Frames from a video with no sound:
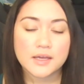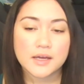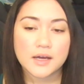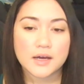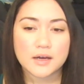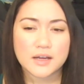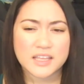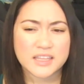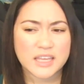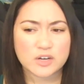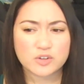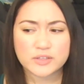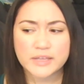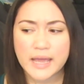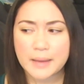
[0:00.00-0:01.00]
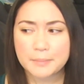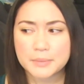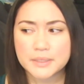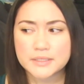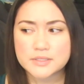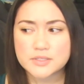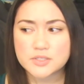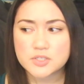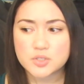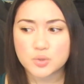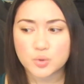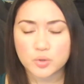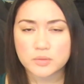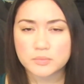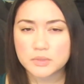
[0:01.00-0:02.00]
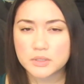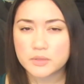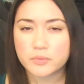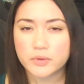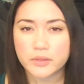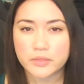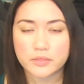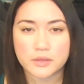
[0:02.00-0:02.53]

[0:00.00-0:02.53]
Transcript: And that only happens normally with